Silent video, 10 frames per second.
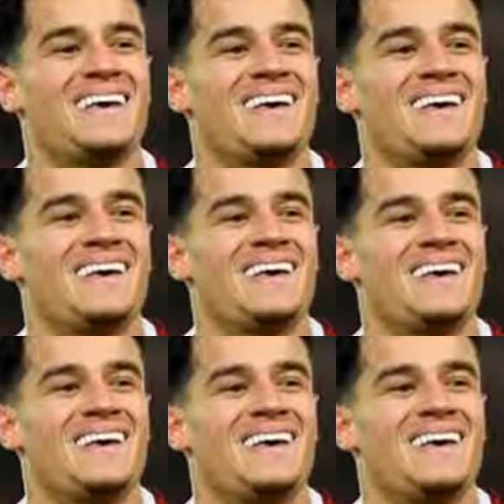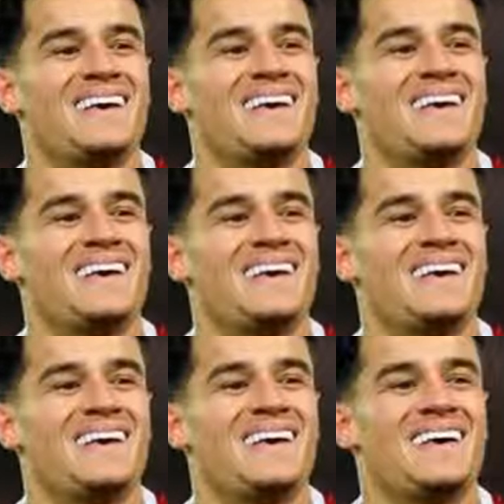
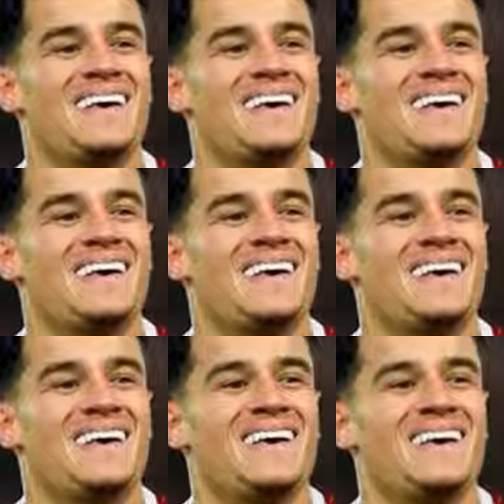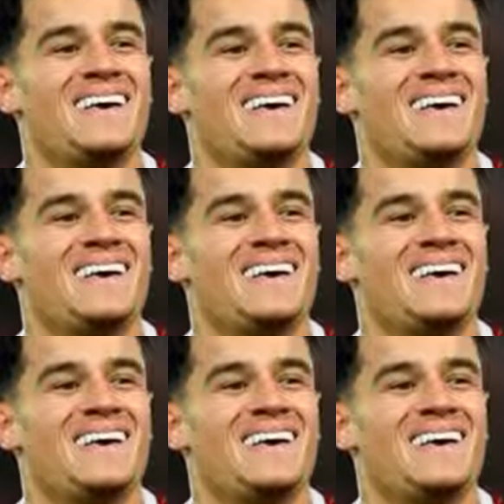(silence)